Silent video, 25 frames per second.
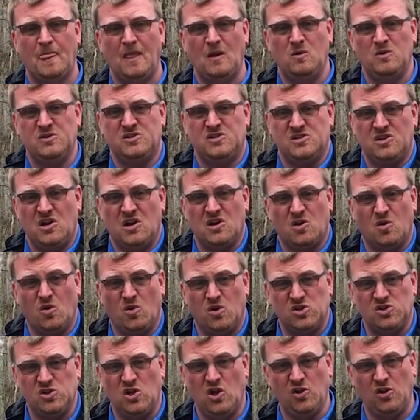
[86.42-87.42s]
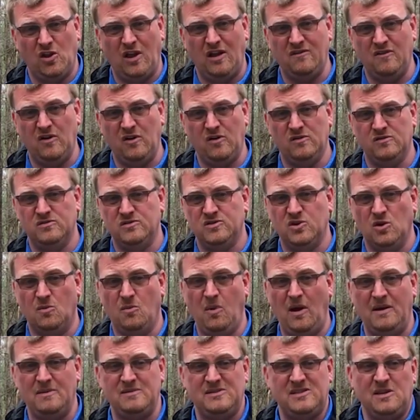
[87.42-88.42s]
Which is our cortisol level. So
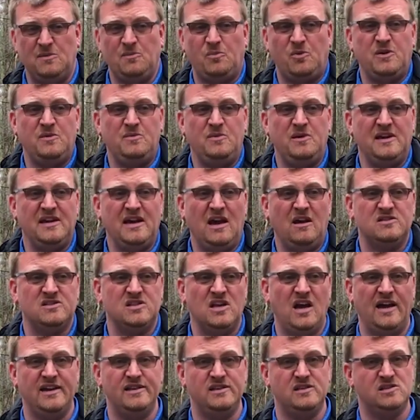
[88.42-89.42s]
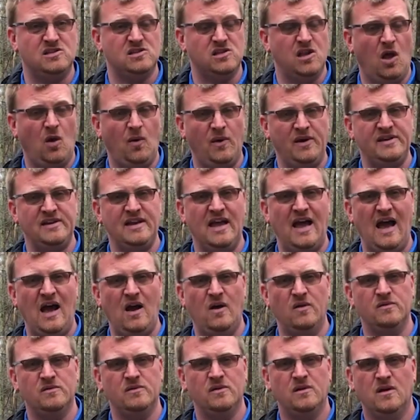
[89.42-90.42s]
by simply being outside, slowing
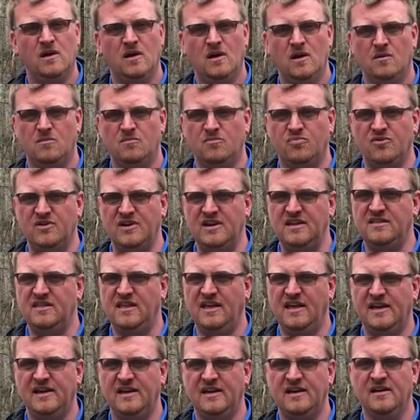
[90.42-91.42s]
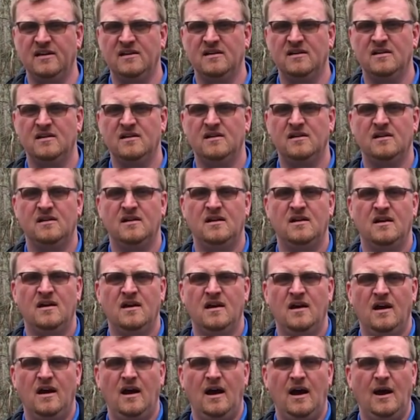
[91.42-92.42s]
down, breathing,
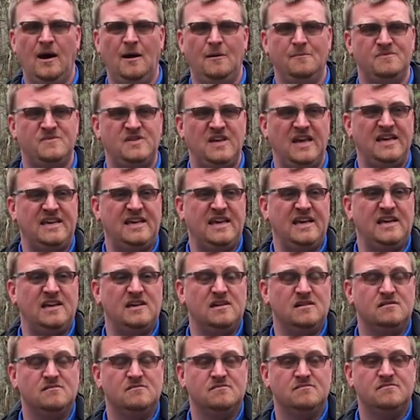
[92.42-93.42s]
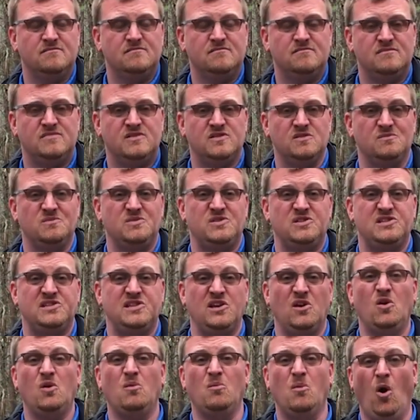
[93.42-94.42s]
taking some
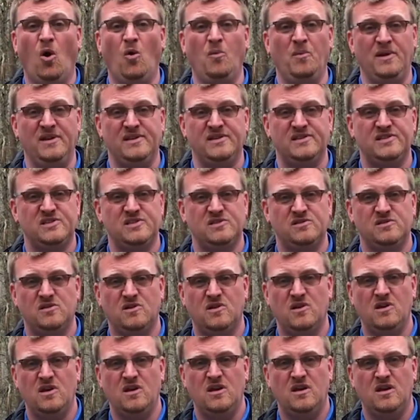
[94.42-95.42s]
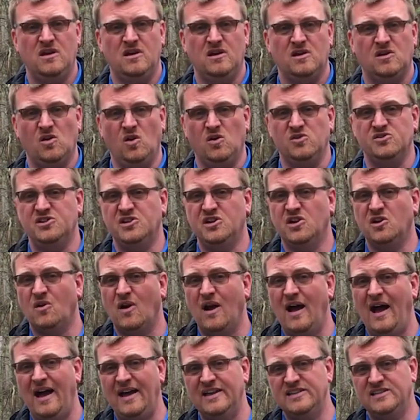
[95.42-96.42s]
still moments, closing your
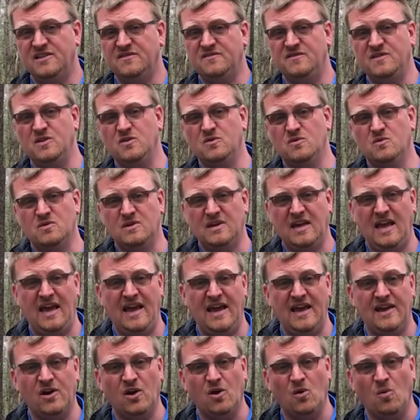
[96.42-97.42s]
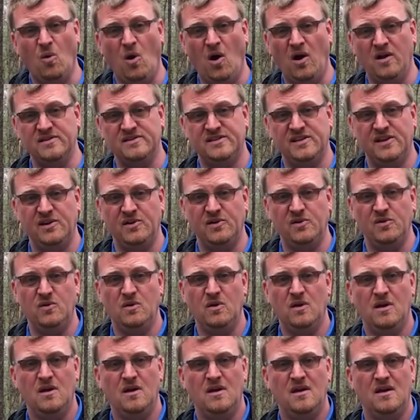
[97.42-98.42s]
eyes if you can or want to,
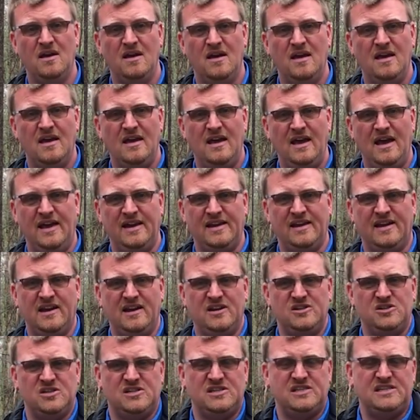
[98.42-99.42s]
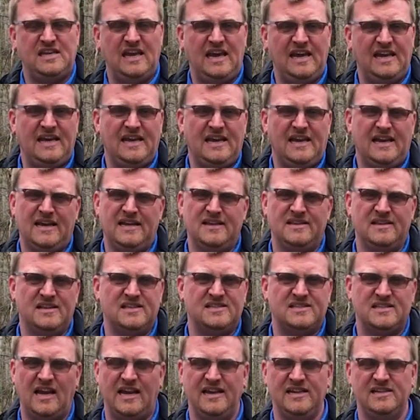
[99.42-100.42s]
and kind of just taking in the
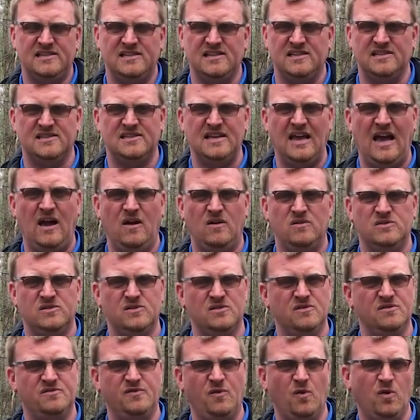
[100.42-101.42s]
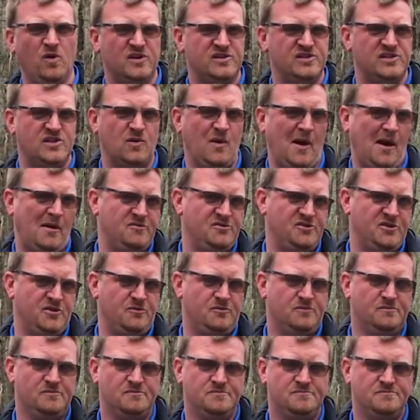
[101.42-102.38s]
sights and sounds of the forest around you.